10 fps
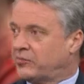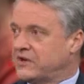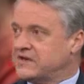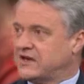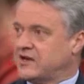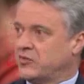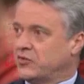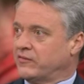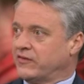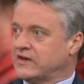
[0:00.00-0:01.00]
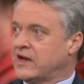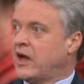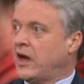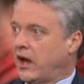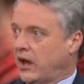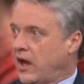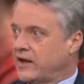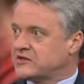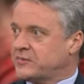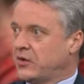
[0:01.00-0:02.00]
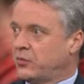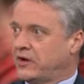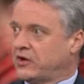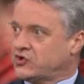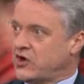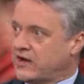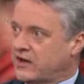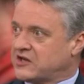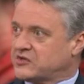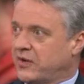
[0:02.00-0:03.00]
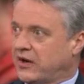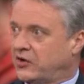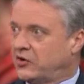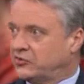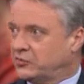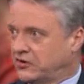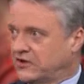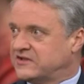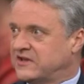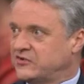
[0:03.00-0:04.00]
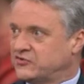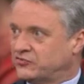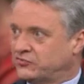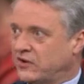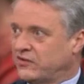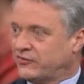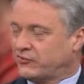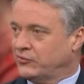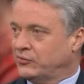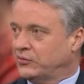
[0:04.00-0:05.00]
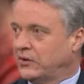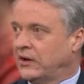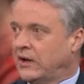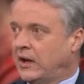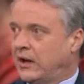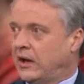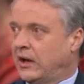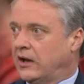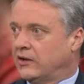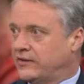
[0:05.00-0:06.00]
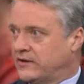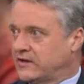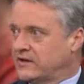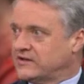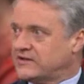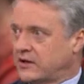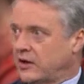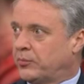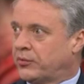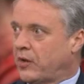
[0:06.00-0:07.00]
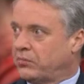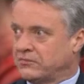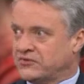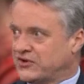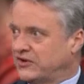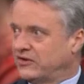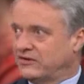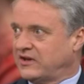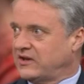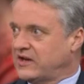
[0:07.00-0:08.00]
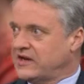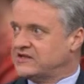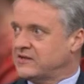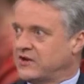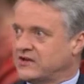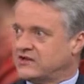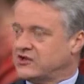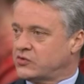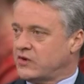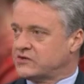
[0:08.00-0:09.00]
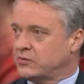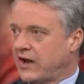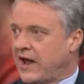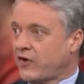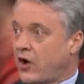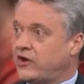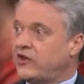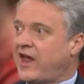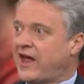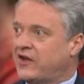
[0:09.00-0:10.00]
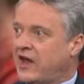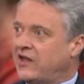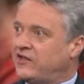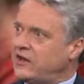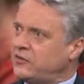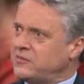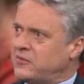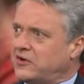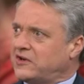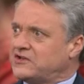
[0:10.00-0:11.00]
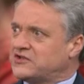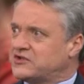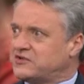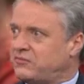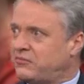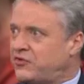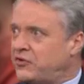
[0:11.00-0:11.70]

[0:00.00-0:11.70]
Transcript: can't print any more of it, uh, and that's been a winning trade. And I expect gold will continue to run through uh, uh, these uh, problems and the easy money situation we're going to have. On the other hand, the equity markets